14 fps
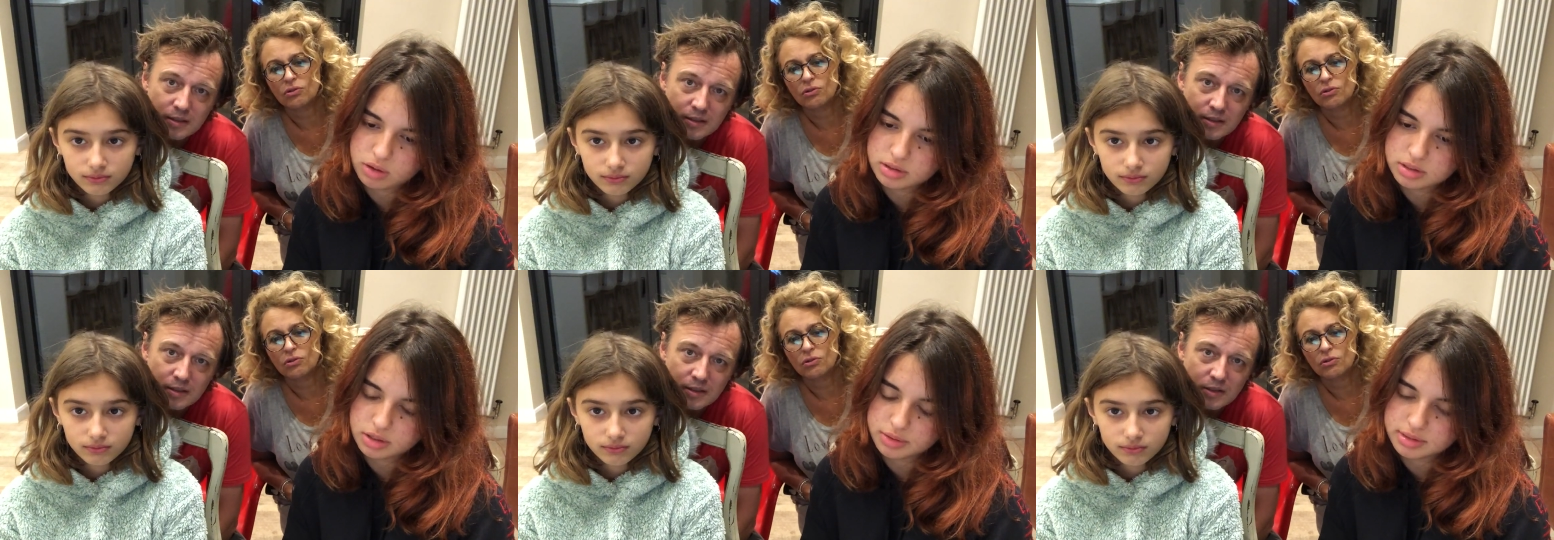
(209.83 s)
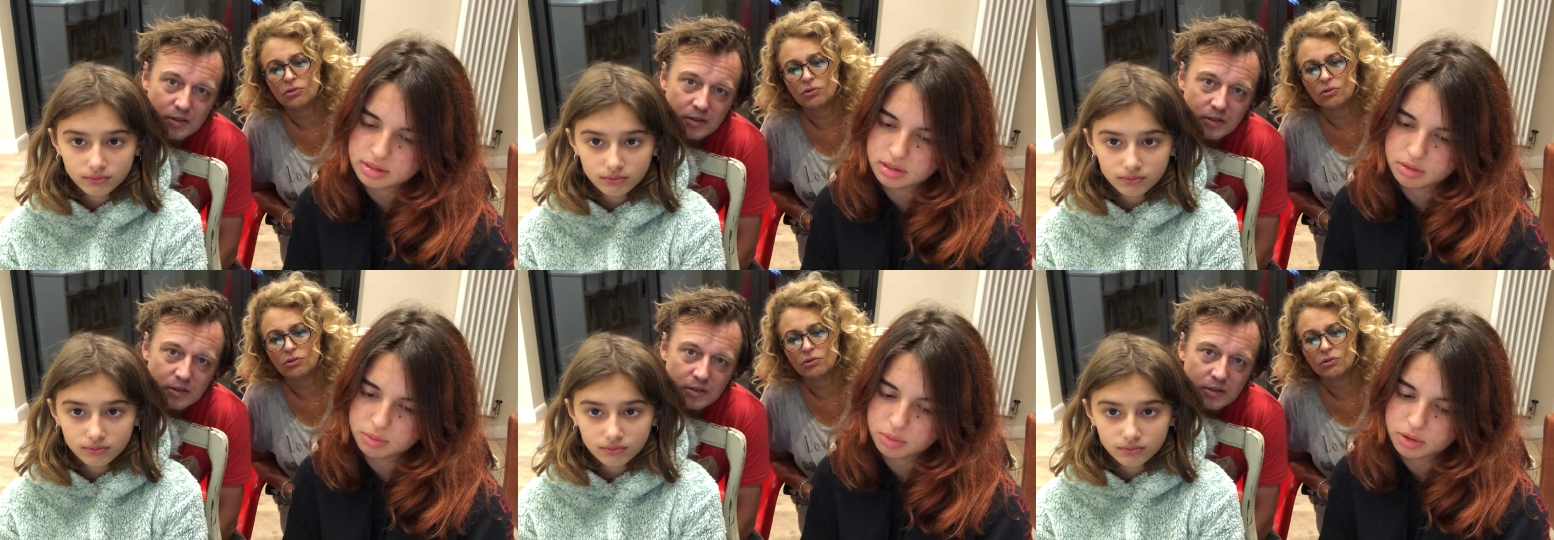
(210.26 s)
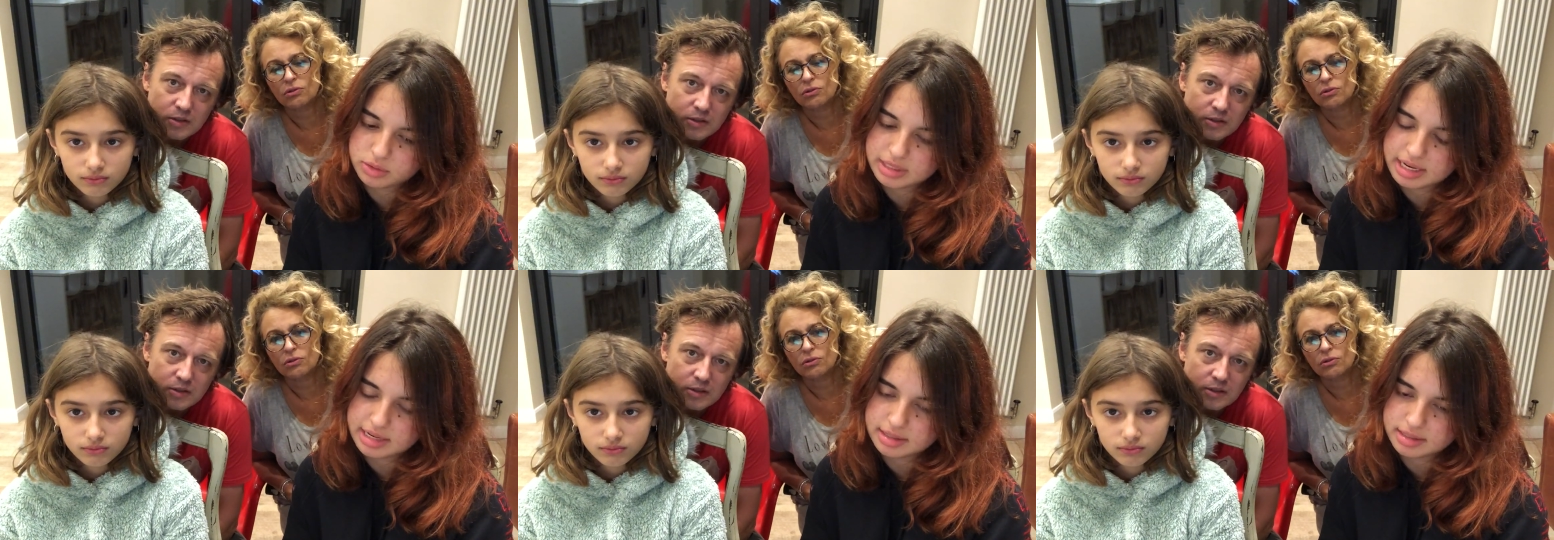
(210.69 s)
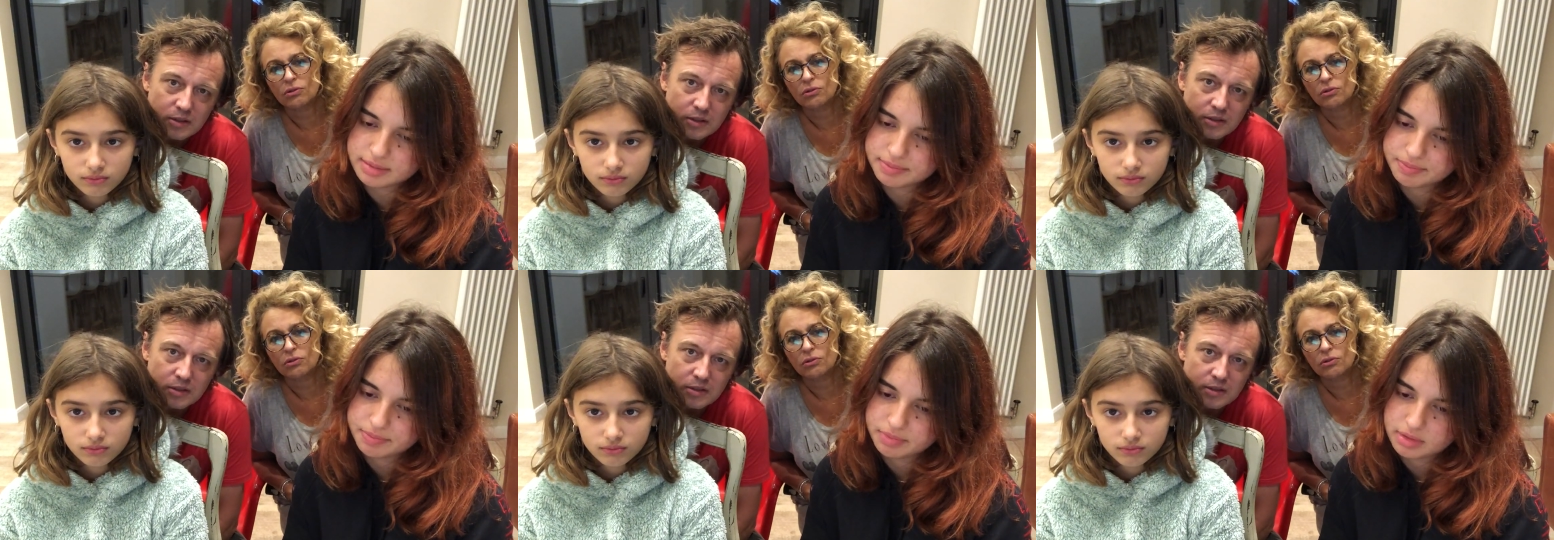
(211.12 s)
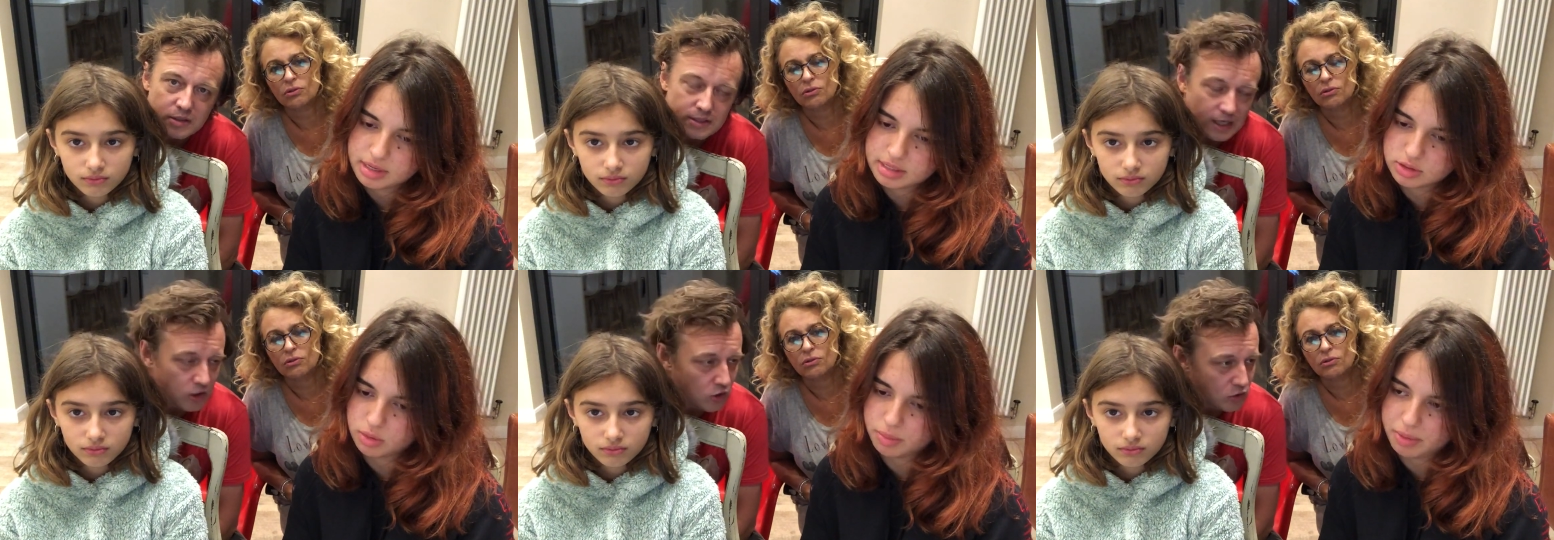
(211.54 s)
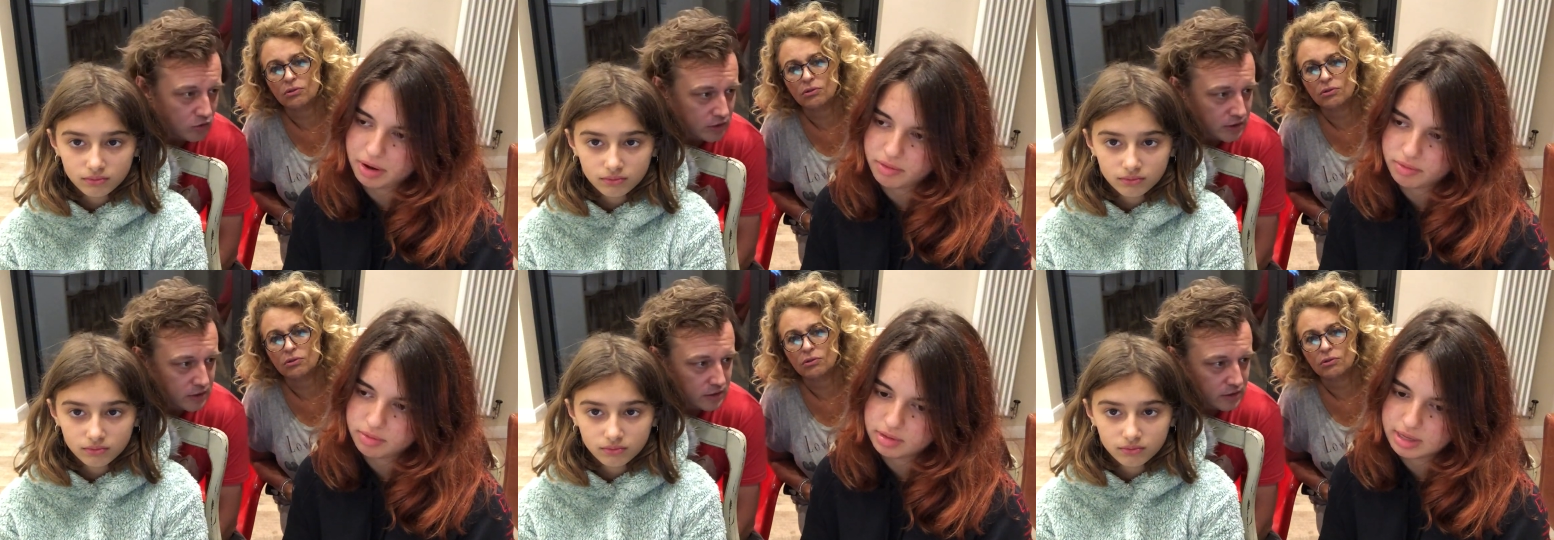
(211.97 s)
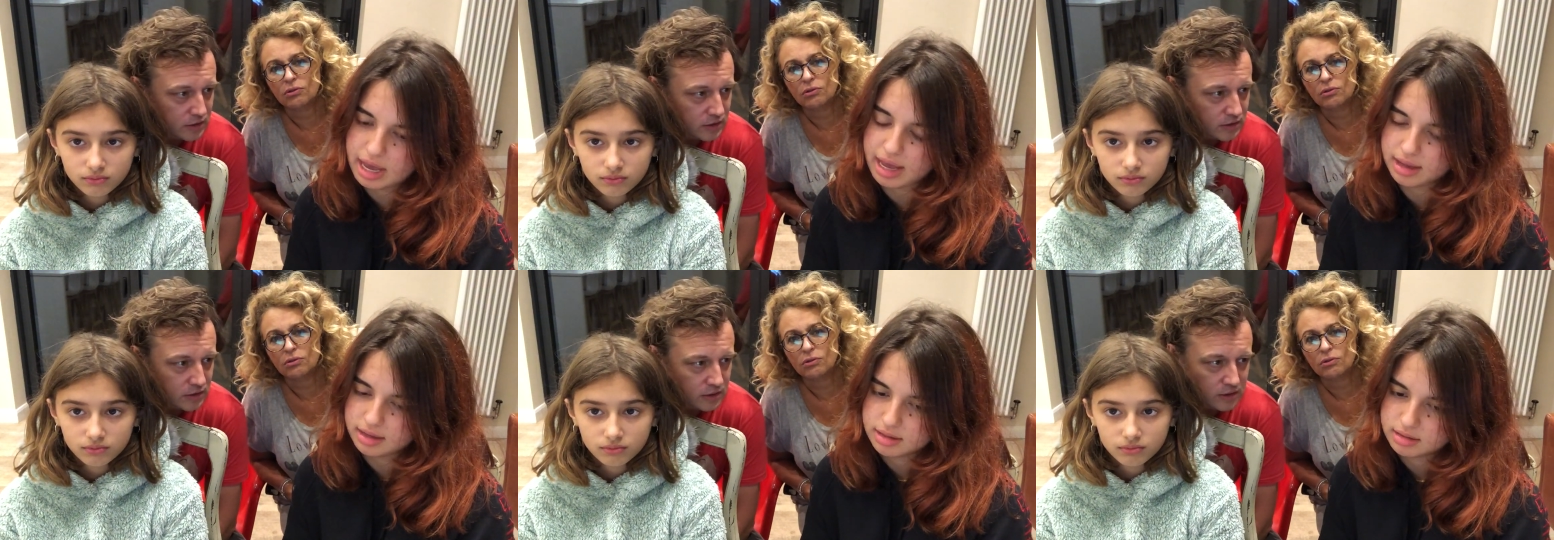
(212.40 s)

Speaker 1: So is The World's End. Is that a horror? Yeah.